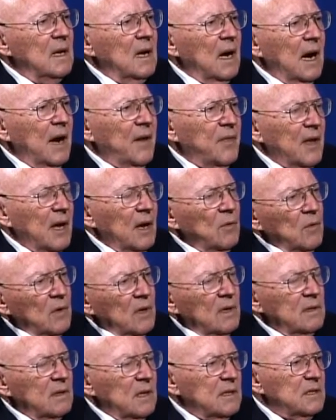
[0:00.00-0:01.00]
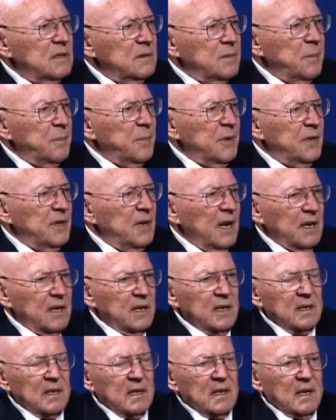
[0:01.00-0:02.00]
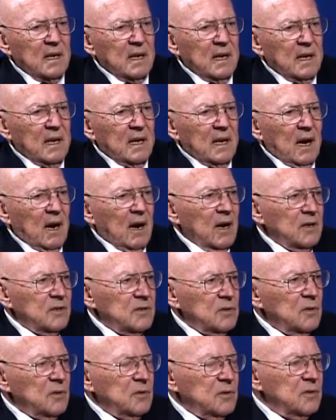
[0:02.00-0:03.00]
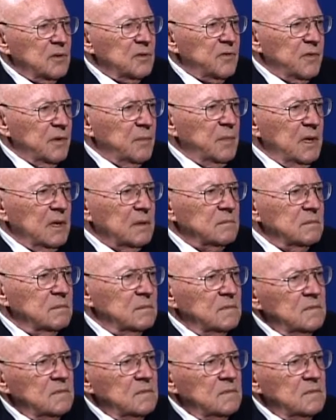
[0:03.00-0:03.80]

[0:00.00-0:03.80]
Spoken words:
I thought, well, that's to protect our soldiers from him.